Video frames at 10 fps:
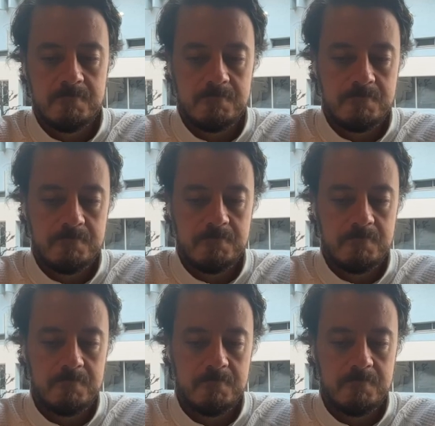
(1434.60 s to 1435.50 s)

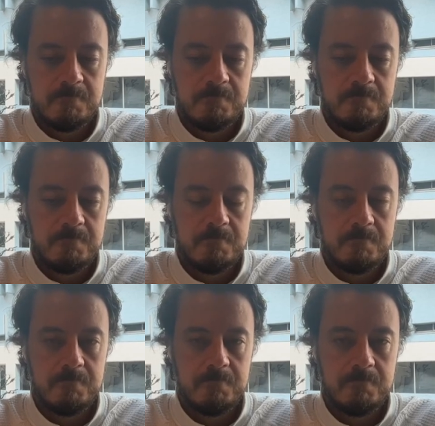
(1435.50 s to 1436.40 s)

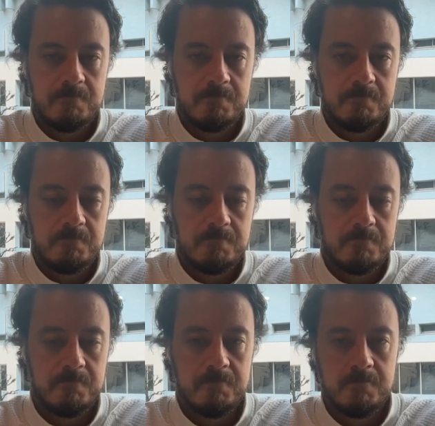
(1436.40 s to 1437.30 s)

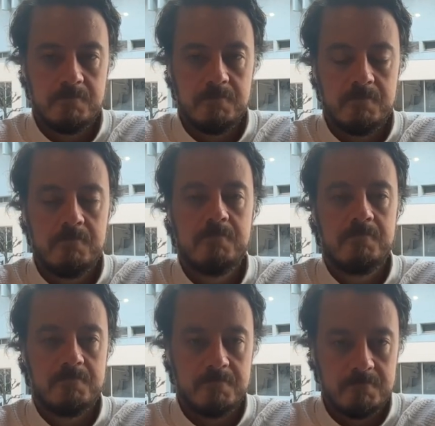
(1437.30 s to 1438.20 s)

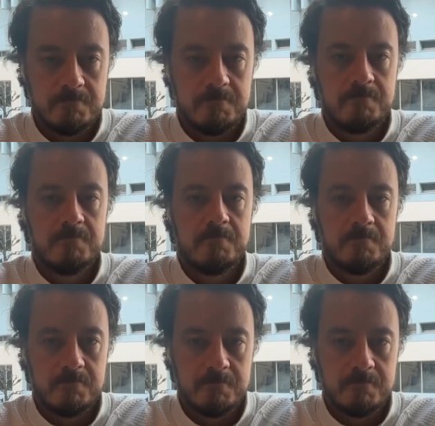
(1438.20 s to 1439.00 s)
The person shown says nothing.